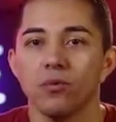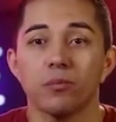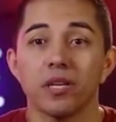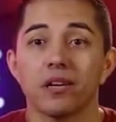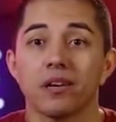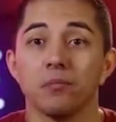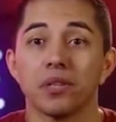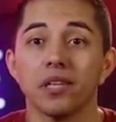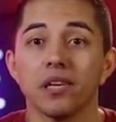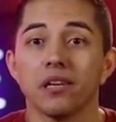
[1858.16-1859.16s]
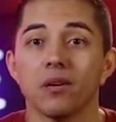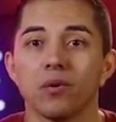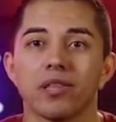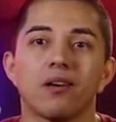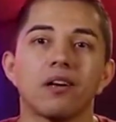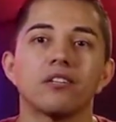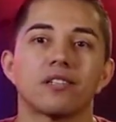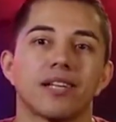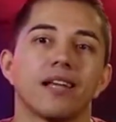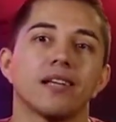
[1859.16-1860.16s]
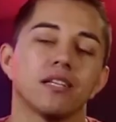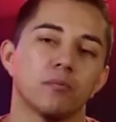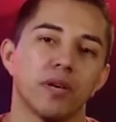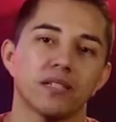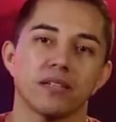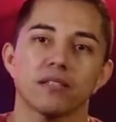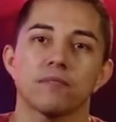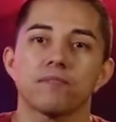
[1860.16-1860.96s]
would be complete without understanding its basics.